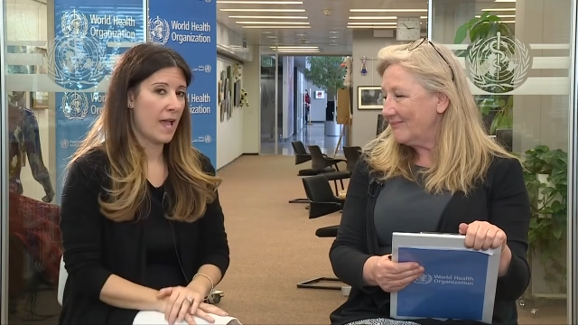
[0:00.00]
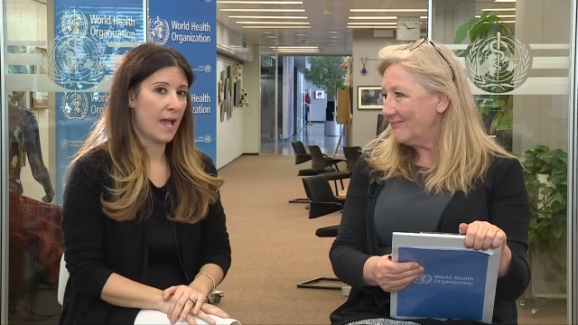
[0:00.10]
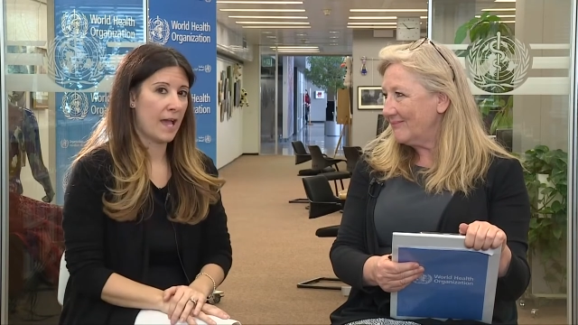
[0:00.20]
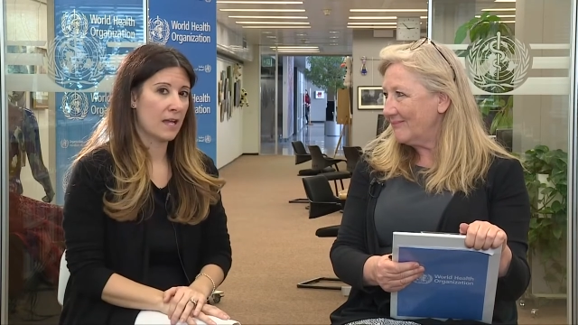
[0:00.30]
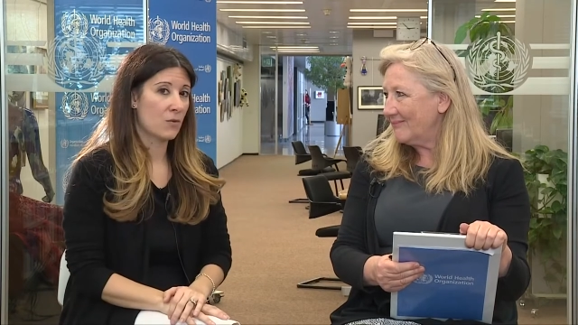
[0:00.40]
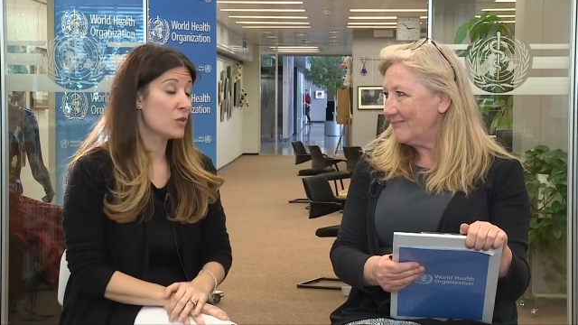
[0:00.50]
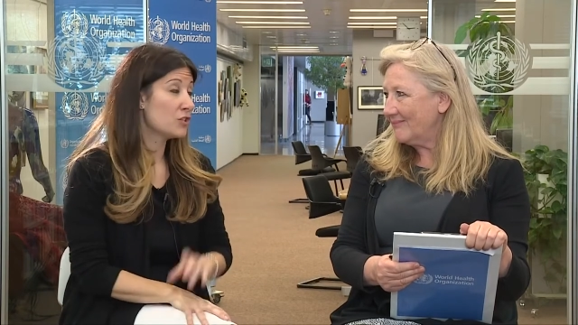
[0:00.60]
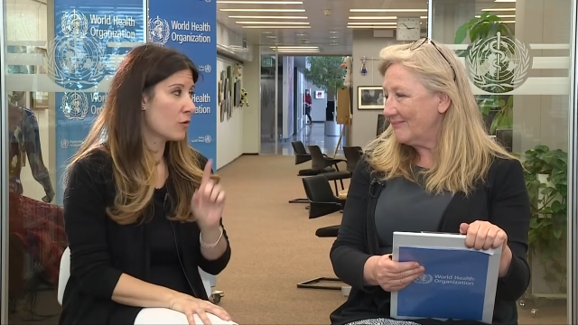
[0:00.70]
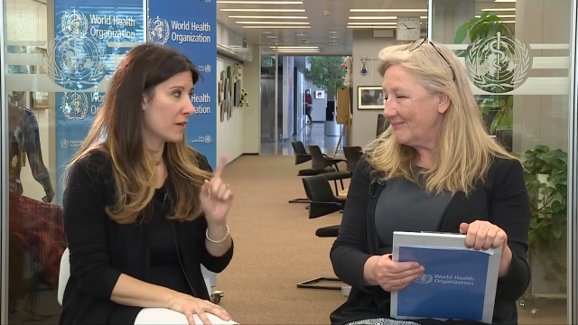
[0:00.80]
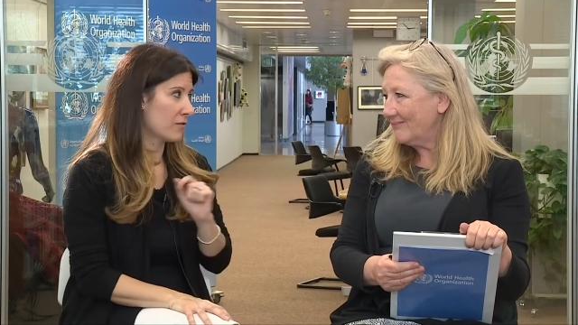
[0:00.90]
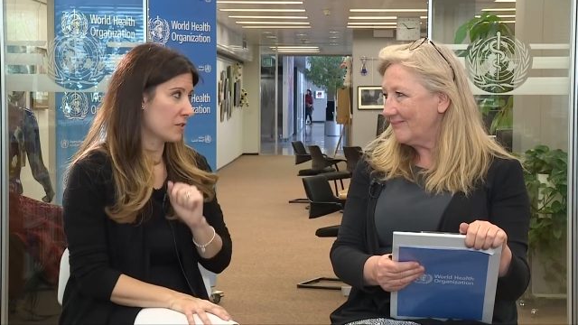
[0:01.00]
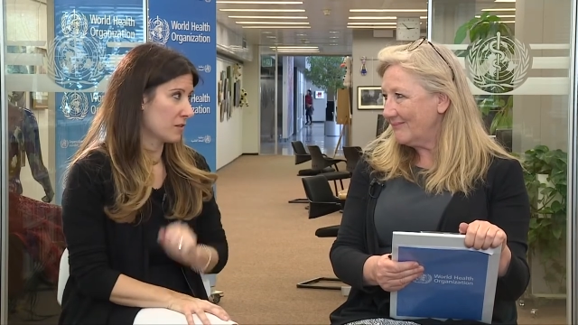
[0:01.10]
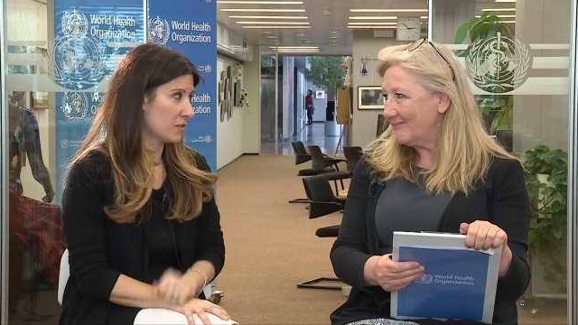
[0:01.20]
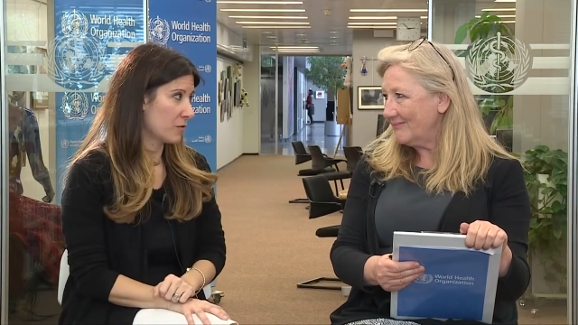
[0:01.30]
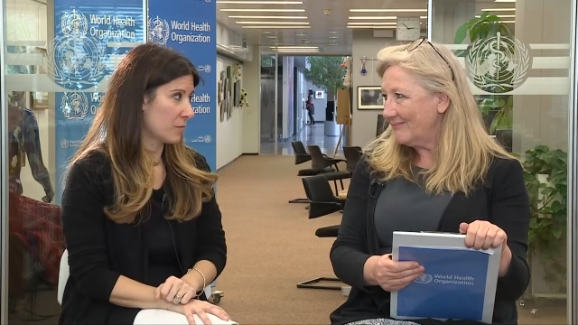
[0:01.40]
Speaker 1: And we don't have
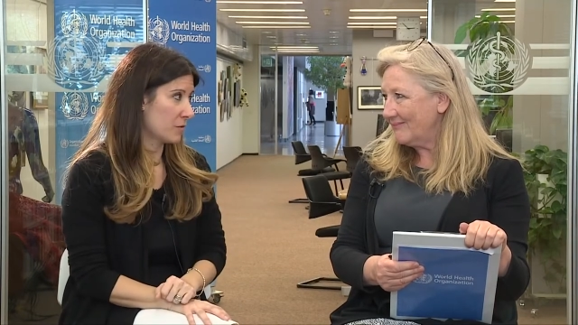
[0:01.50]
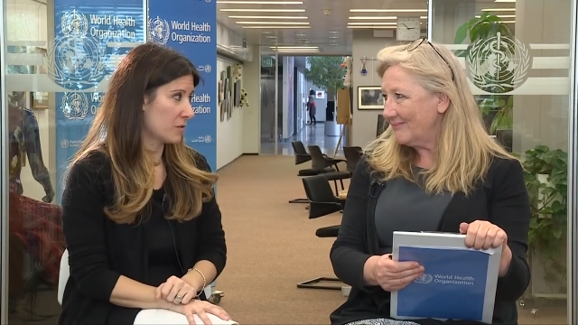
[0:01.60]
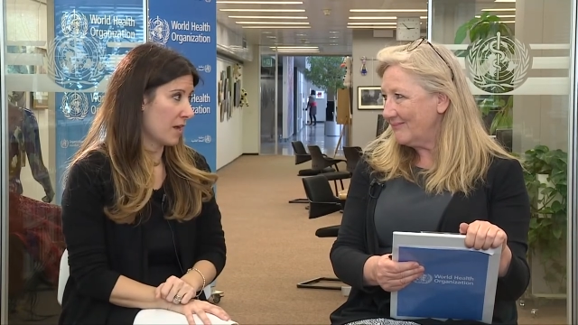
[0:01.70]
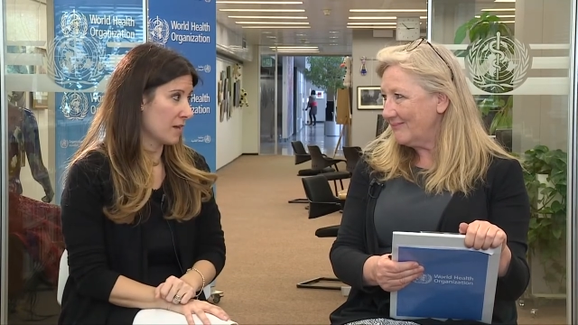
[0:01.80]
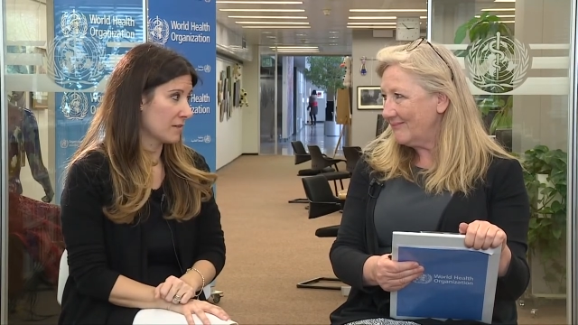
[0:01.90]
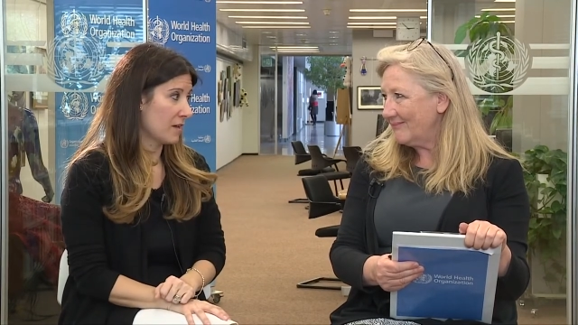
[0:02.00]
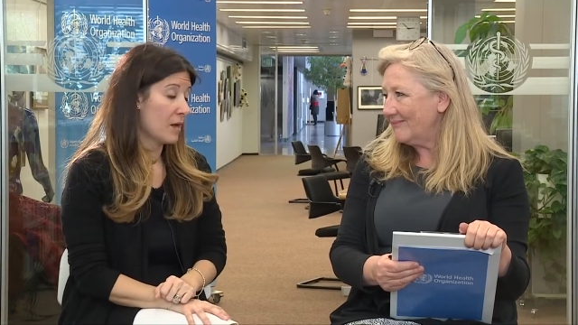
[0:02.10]
results from those yet.